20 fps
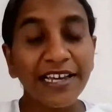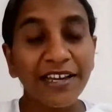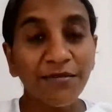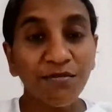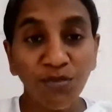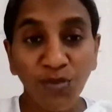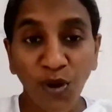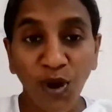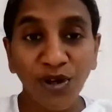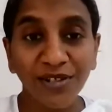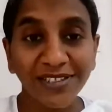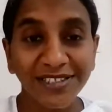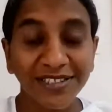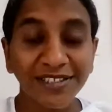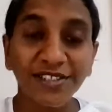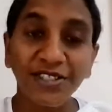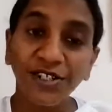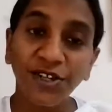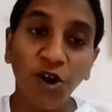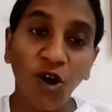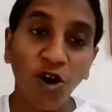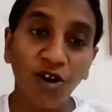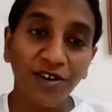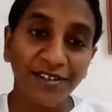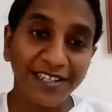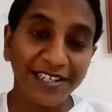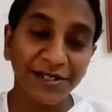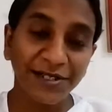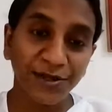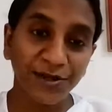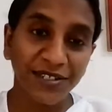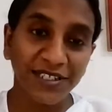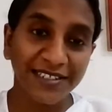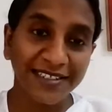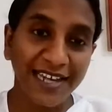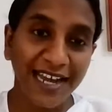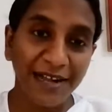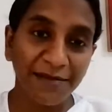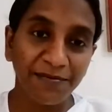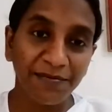important according to the
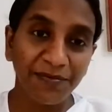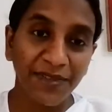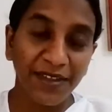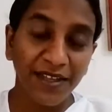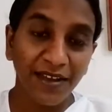time.